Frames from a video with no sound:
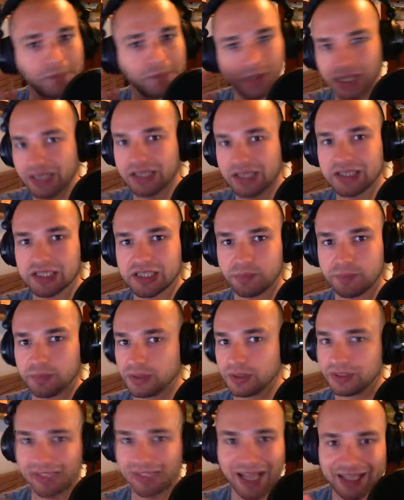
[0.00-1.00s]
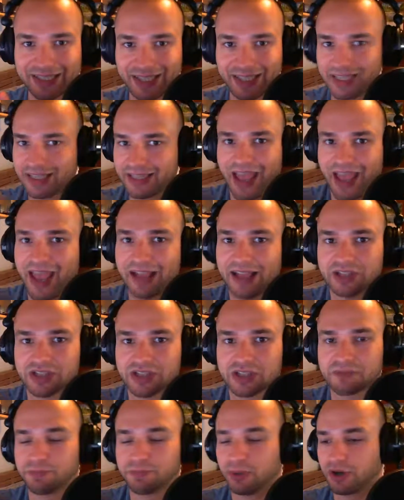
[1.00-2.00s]
Plain and simple. That you can't
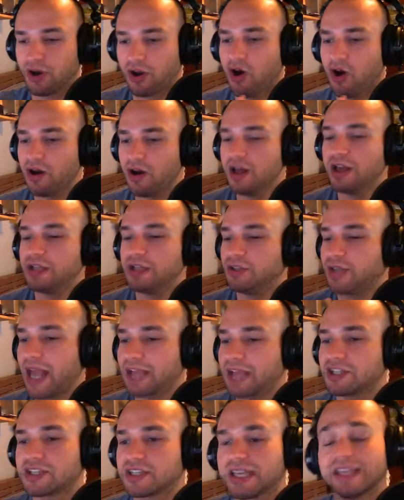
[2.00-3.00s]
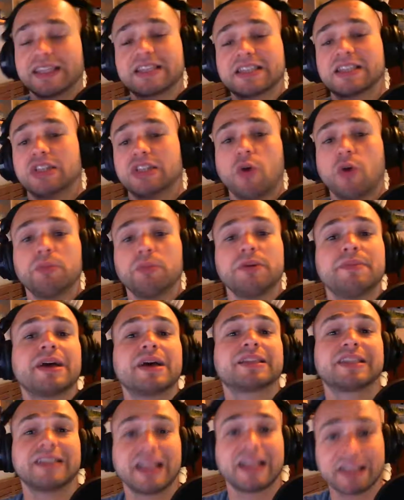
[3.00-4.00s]
just say this is the only
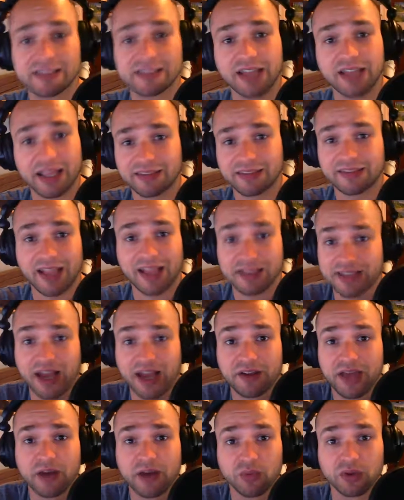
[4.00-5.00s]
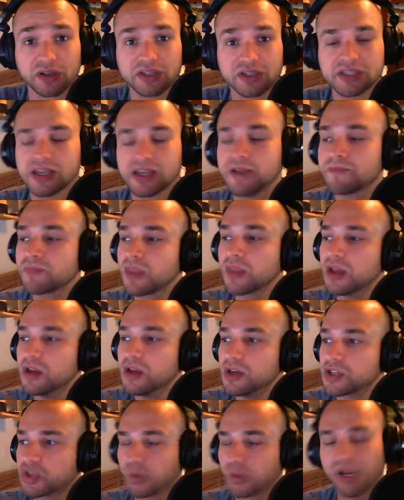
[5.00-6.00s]
method that's how that works.
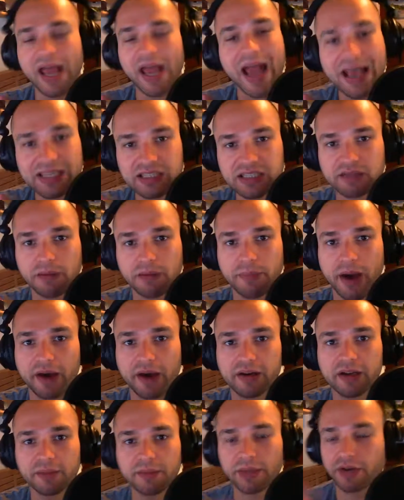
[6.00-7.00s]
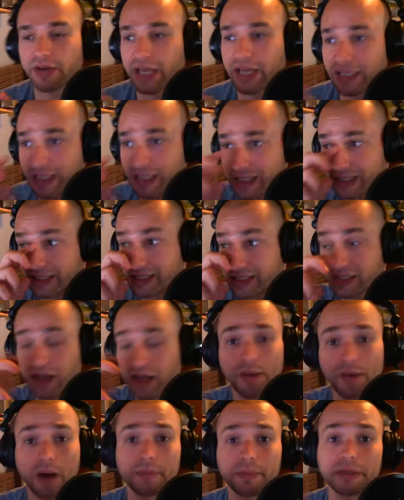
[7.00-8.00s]
So when I asked them about it, I'm like, okay, listen, this is
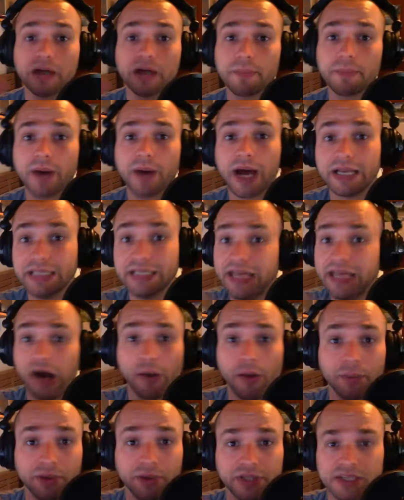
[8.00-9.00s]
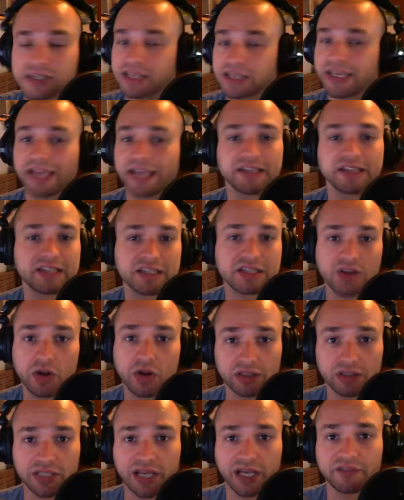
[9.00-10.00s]
not popping up. I need help with this. Again, this is
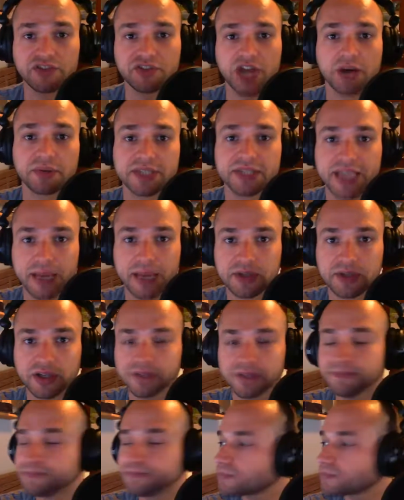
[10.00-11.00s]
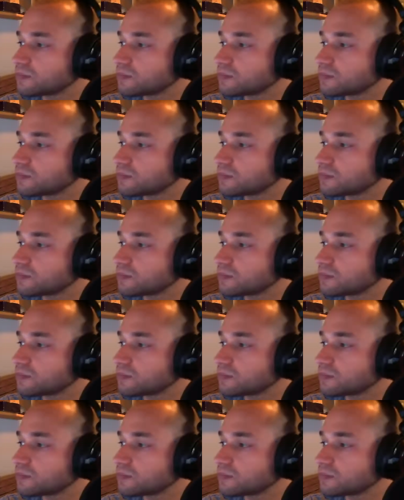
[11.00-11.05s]
all in live chat with Samsung.